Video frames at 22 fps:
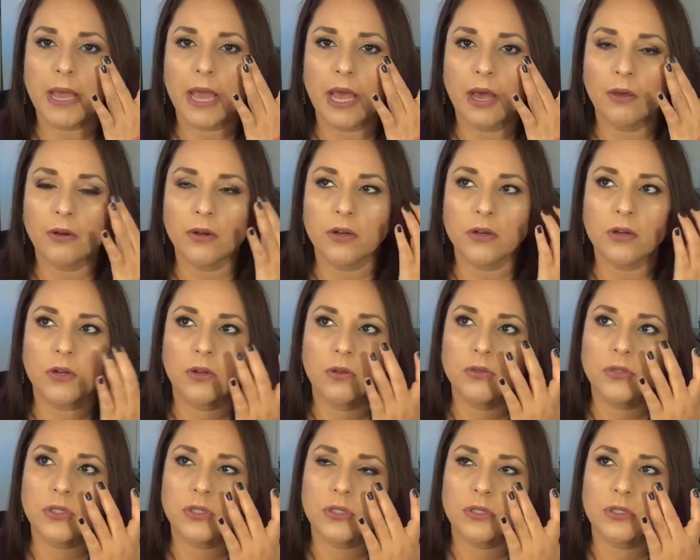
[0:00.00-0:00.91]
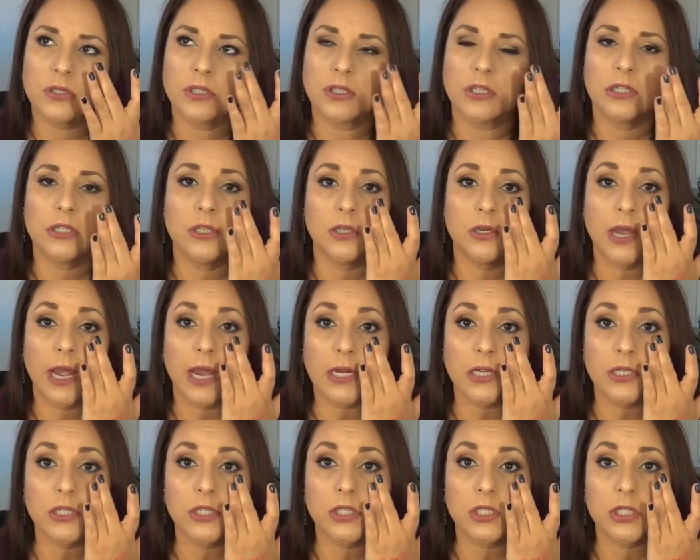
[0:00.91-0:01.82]
powder goes, you
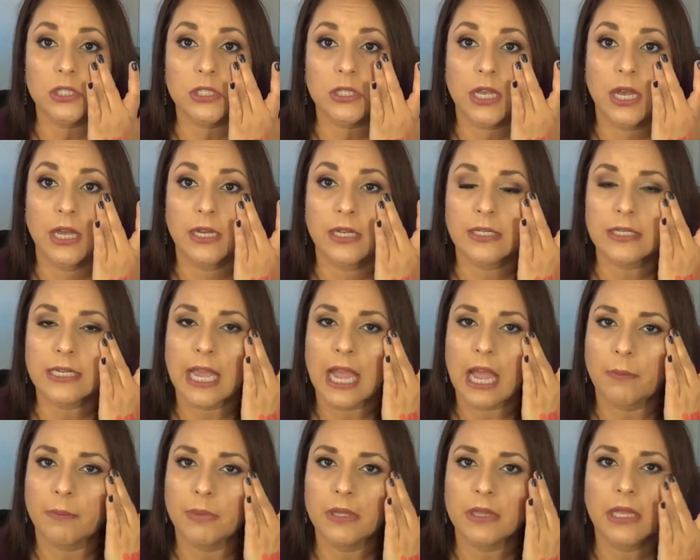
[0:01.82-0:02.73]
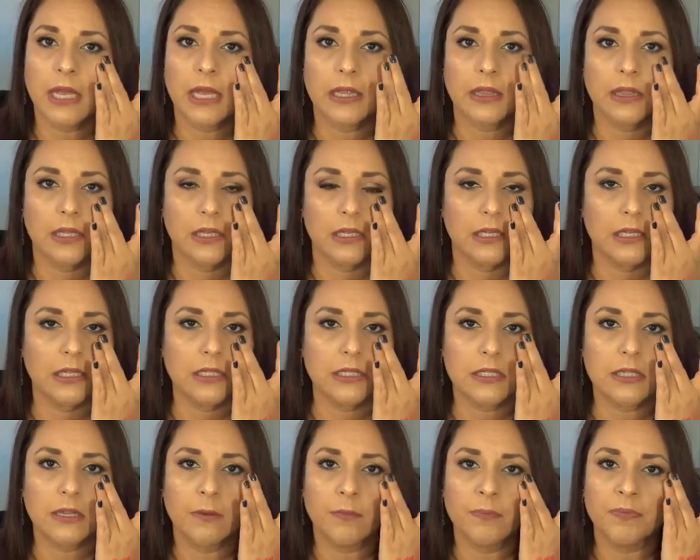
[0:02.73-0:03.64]
actually just kind of tap it like
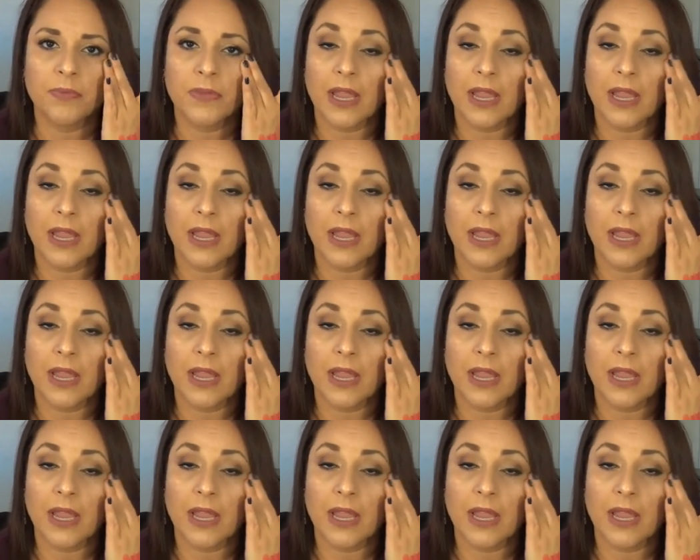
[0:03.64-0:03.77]
this.